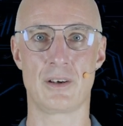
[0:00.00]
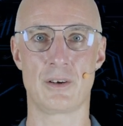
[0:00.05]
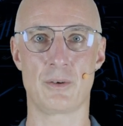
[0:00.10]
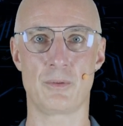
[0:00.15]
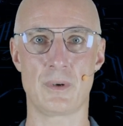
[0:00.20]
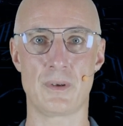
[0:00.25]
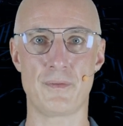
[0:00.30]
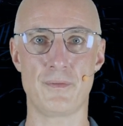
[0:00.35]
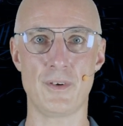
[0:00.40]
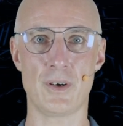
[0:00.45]

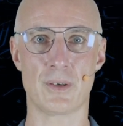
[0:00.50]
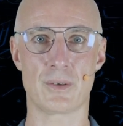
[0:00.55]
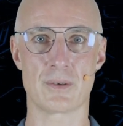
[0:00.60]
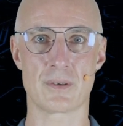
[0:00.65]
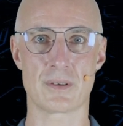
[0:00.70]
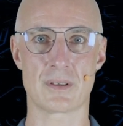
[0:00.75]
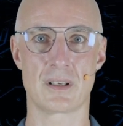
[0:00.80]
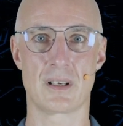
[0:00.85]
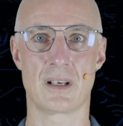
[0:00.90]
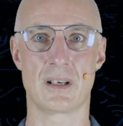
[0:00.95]
We
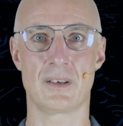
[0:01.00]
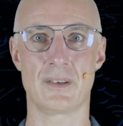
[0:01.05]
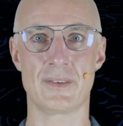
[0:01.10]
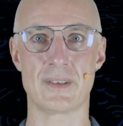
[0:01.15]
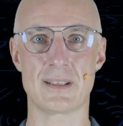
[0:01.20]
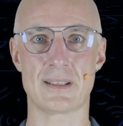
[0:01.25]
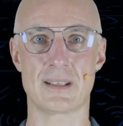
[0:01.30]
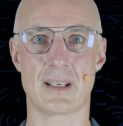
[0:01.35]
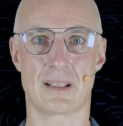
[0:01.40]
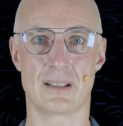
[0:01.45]
focus on
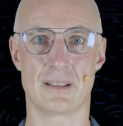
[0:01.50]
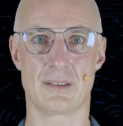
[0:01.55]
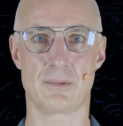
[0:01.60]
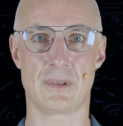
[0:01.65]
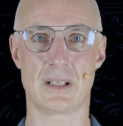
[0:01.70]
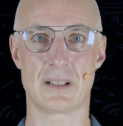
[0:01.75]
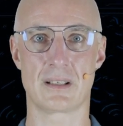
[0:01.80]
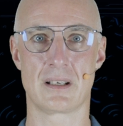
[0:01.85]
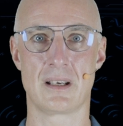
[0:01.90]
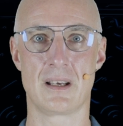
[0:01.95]
the second
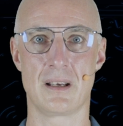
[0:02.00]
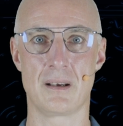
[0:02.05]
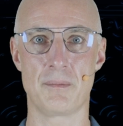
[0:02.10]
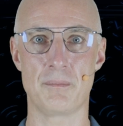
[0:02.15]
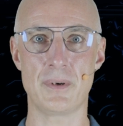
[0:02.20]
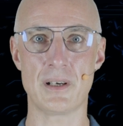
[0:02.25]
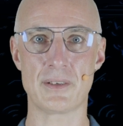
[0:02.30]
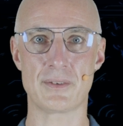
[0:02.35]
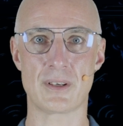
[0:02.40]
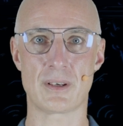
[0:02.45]
one,
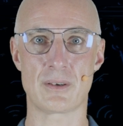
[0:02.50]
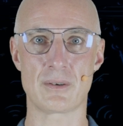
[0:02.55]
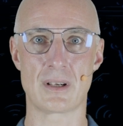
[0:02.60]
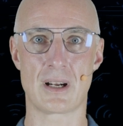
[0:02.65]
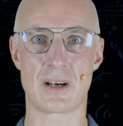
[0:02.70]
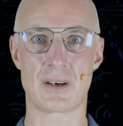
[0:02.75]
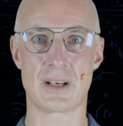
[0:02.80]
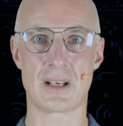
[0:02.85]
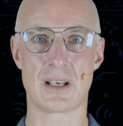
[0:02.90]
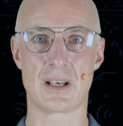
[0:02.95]

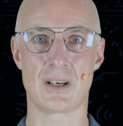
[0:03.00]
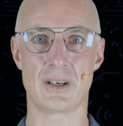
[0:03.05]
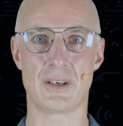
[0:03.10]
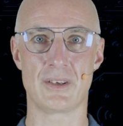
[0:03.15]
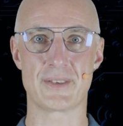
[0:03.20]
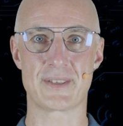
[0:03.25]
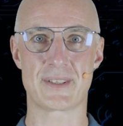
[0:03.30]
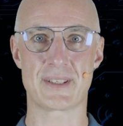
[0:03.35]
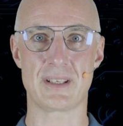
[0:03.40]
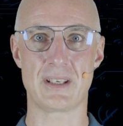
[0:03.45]
particularly
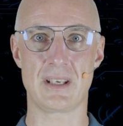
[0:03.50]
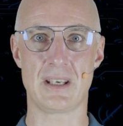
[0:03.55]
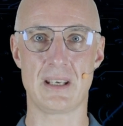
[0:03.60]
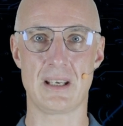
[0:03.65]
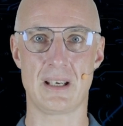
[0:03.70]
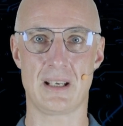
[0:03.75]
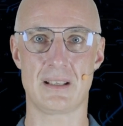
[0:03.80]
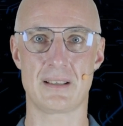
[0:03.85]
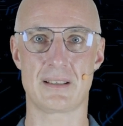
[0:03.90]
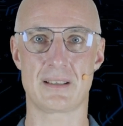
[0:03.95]
on C
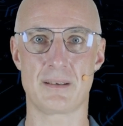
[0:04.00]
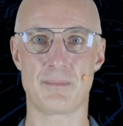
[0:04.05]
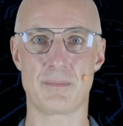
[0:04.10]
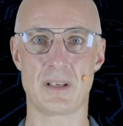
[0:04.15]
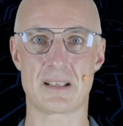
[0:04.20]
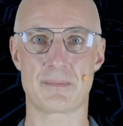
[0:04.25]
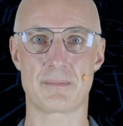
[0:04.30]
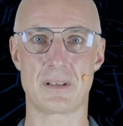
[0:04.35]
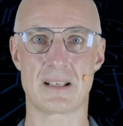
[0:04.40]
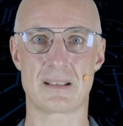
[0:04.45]
and C++
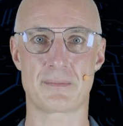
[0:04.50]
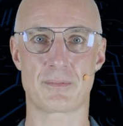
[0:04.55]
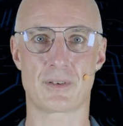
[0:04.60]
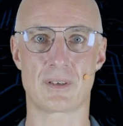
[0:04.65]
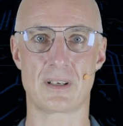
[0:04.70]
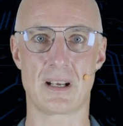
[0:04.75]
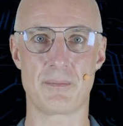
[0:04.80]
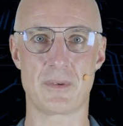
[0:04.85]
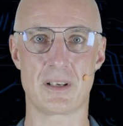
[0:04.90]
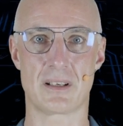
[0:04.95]

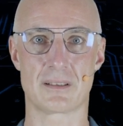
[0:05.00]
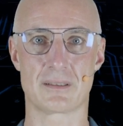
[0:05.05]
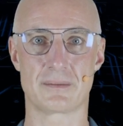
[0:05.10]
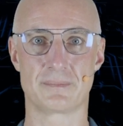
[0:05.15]
programming.